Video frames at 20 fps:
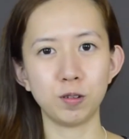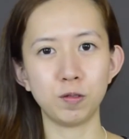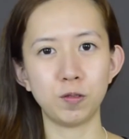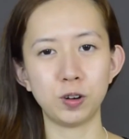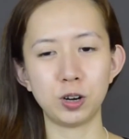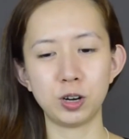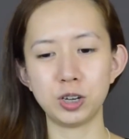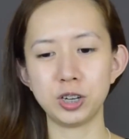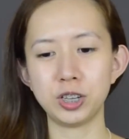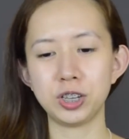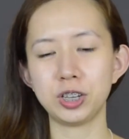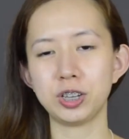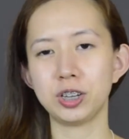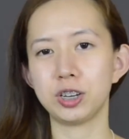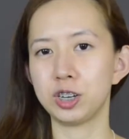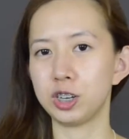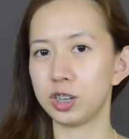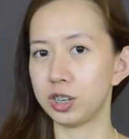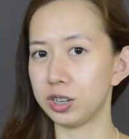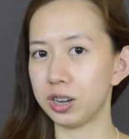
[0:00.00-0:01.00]
first,
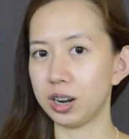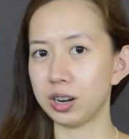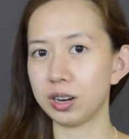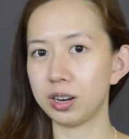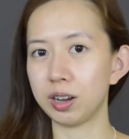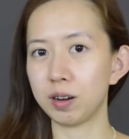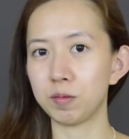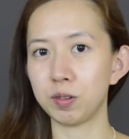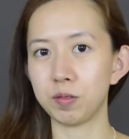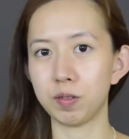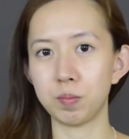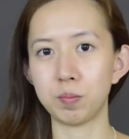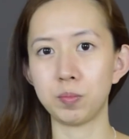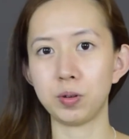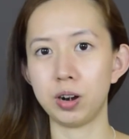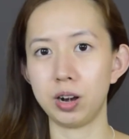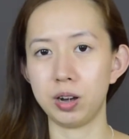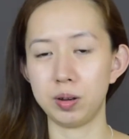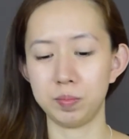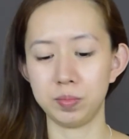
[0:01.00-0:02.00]
she started out with a
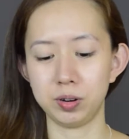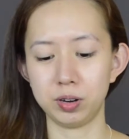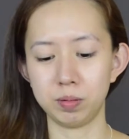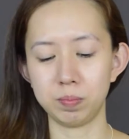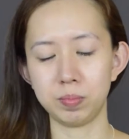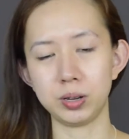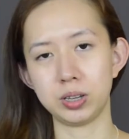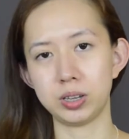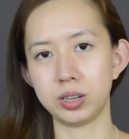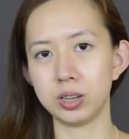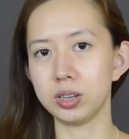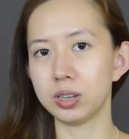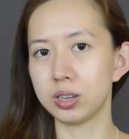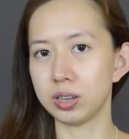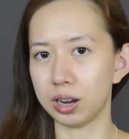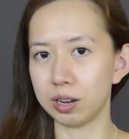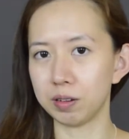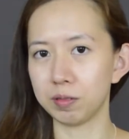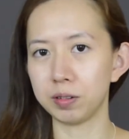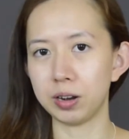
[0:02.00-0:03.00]
primer, but since
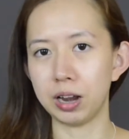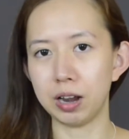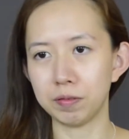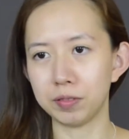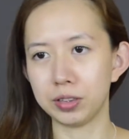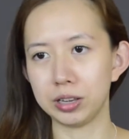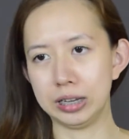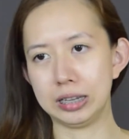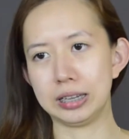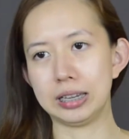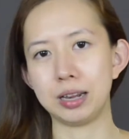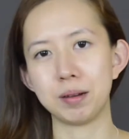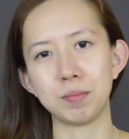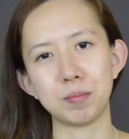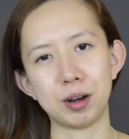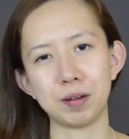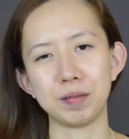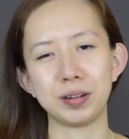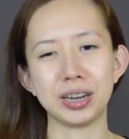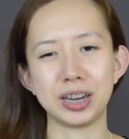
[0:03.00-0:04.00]
I don't have the same
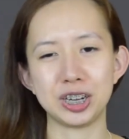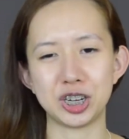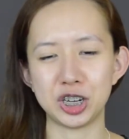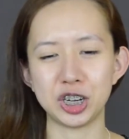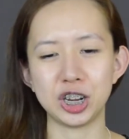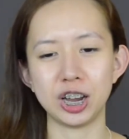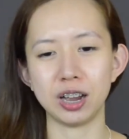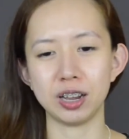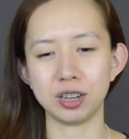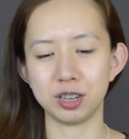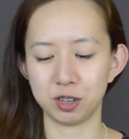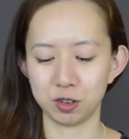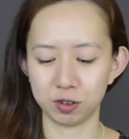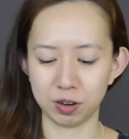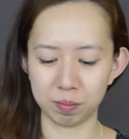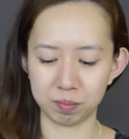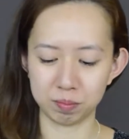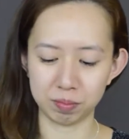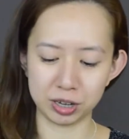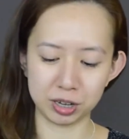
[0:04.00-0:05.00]
primer that she has, so
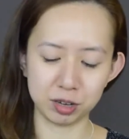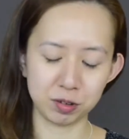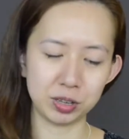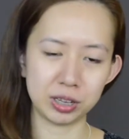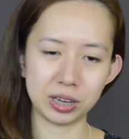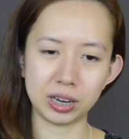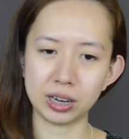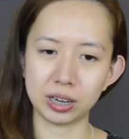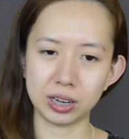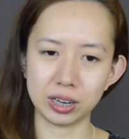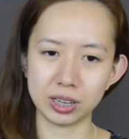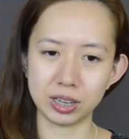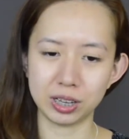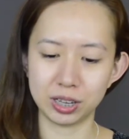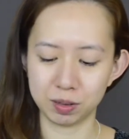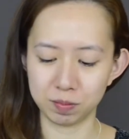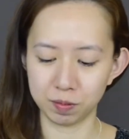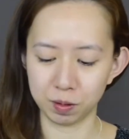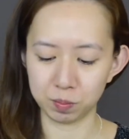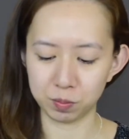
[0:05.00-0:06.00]
I'm reusing
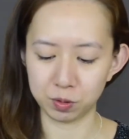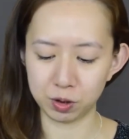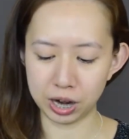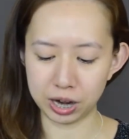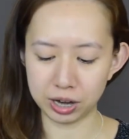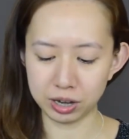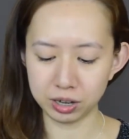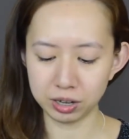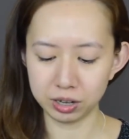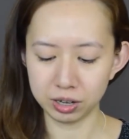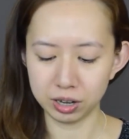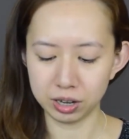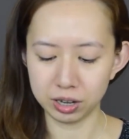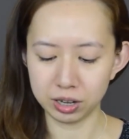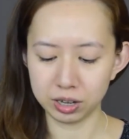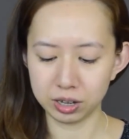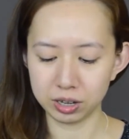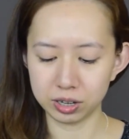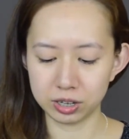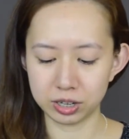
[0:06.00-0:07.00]
this from Ren.
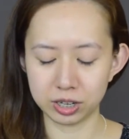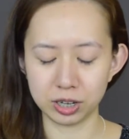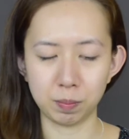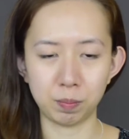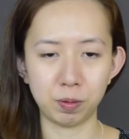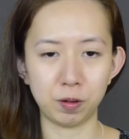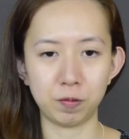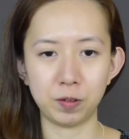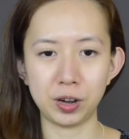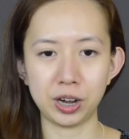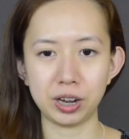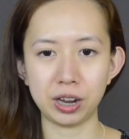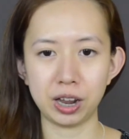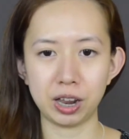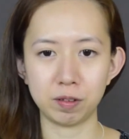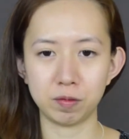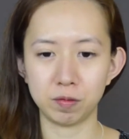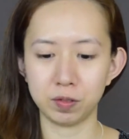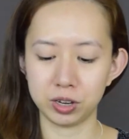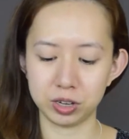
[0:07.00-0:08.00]
This is the Perfect
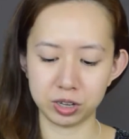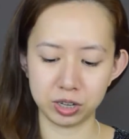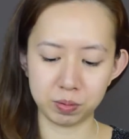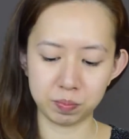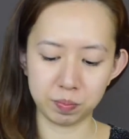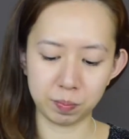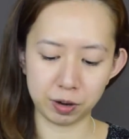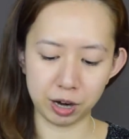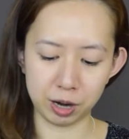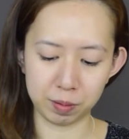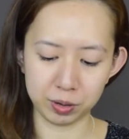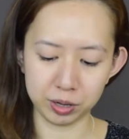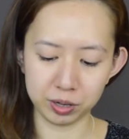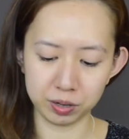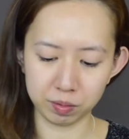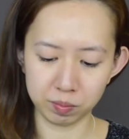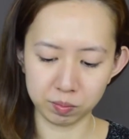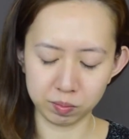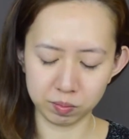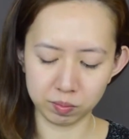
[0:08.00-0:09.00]
Canvas primer.
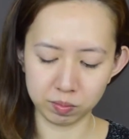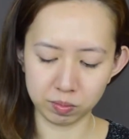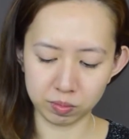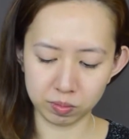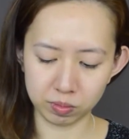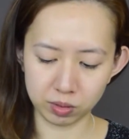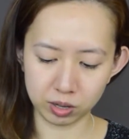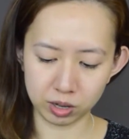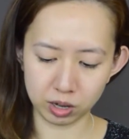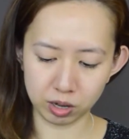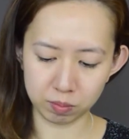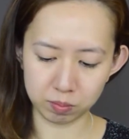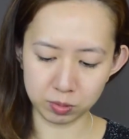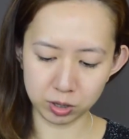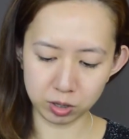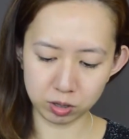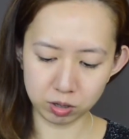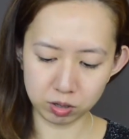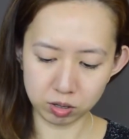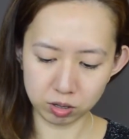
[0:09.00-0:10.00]
I'm
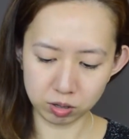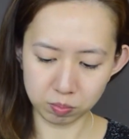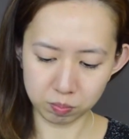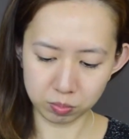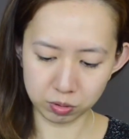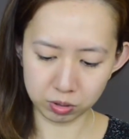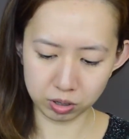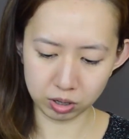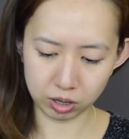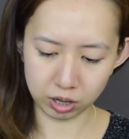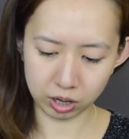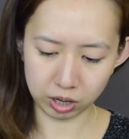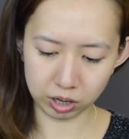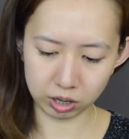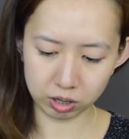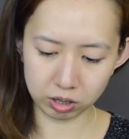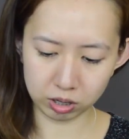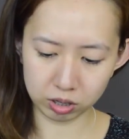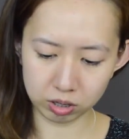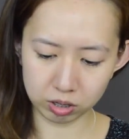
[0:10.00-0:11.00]
just gonna put
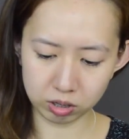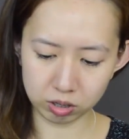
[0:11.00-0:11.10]
like